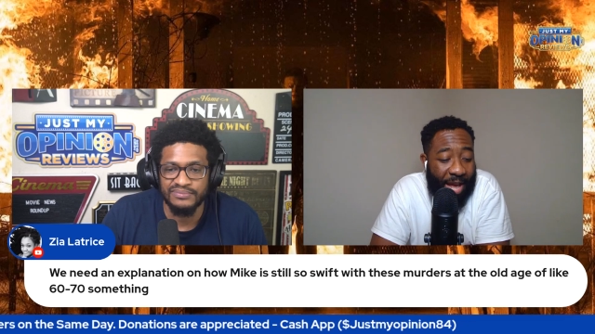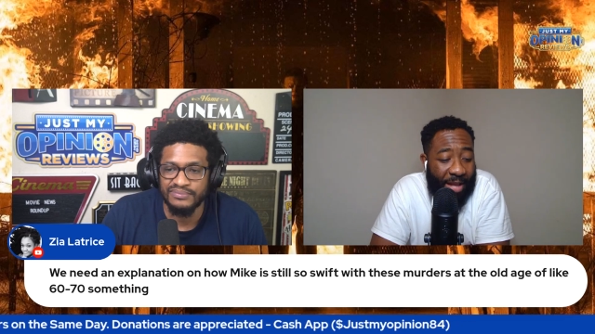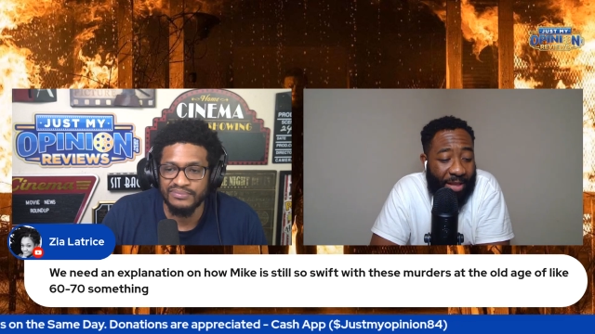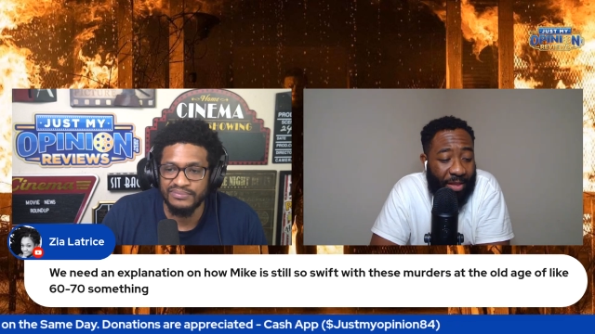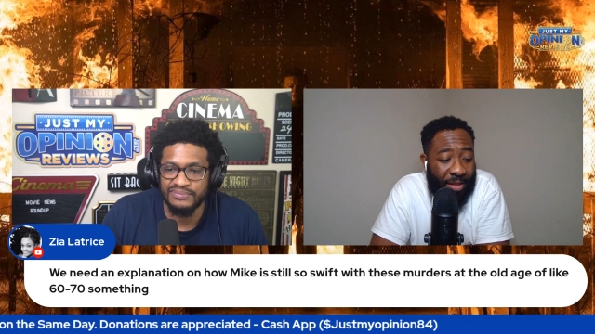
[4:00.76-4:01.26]

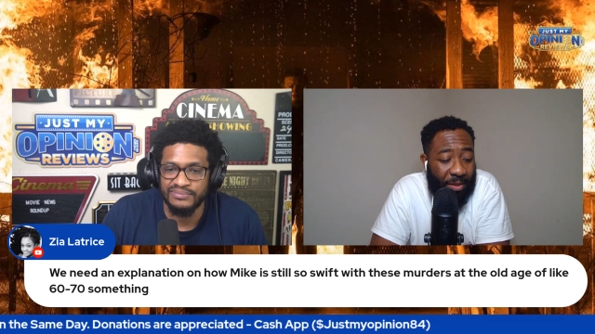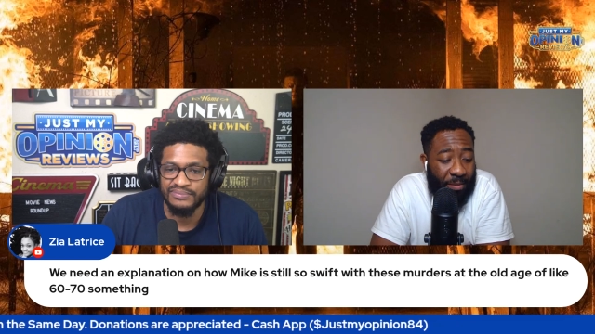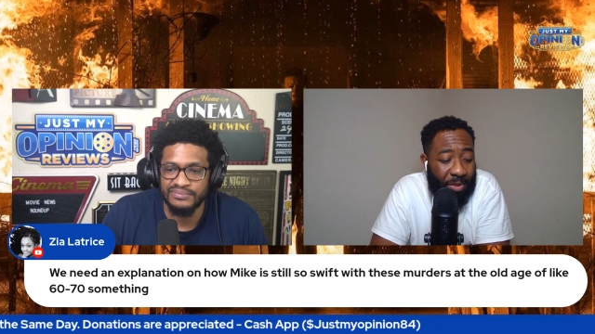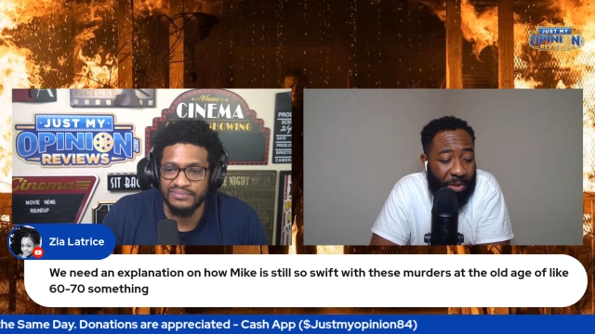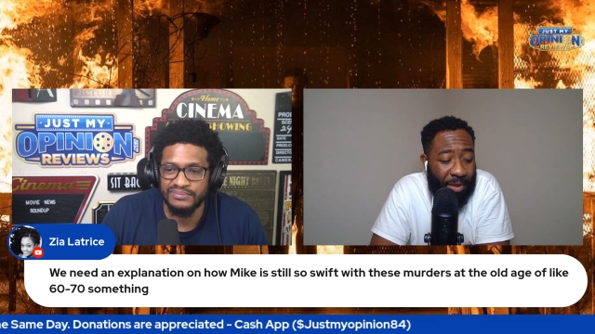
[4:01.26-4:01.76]
Speaker 1: had the
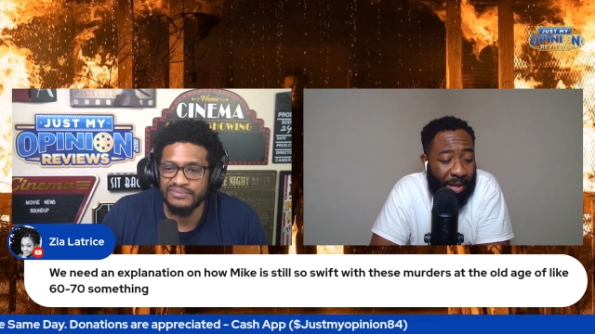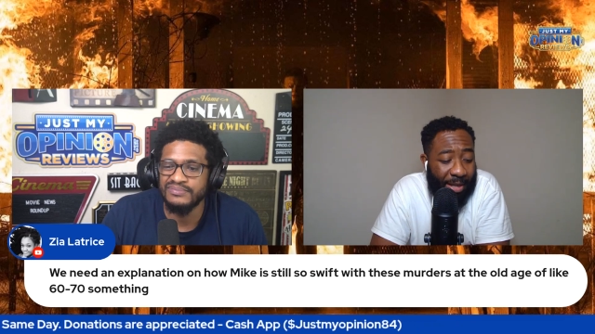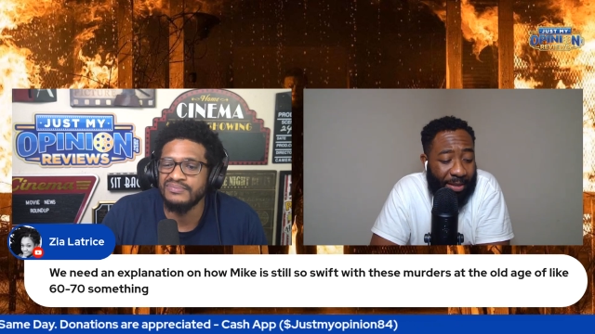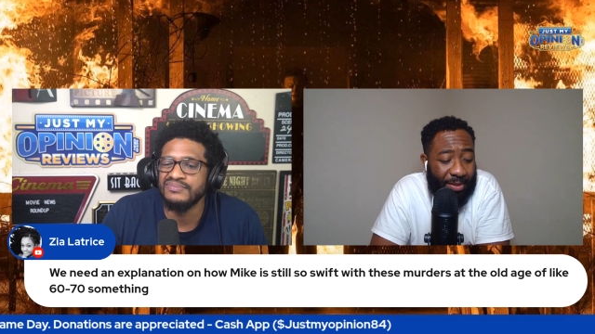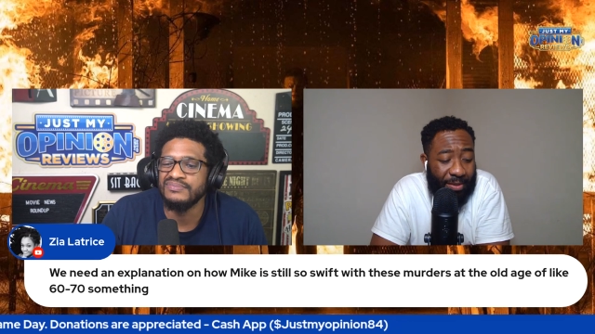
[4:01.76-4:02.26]
the, the I
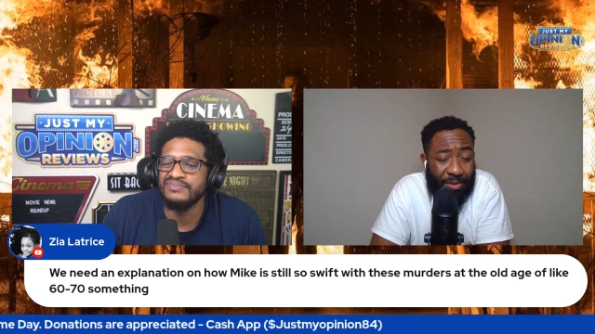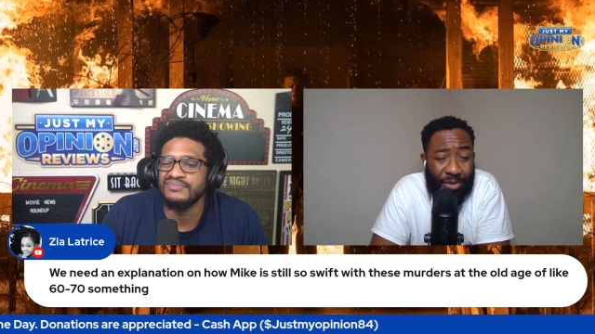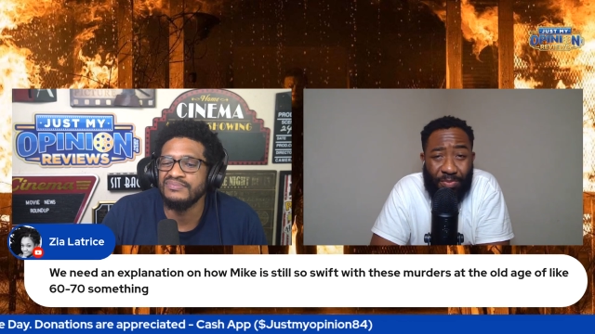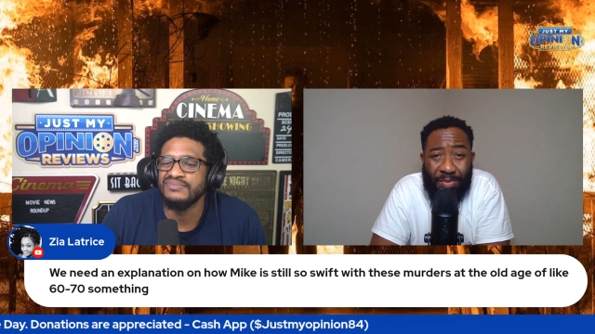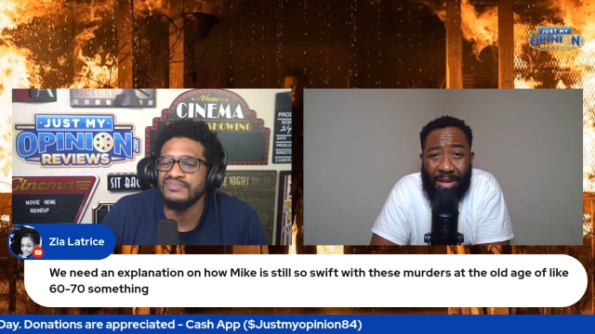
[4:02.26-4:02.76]
guess the, the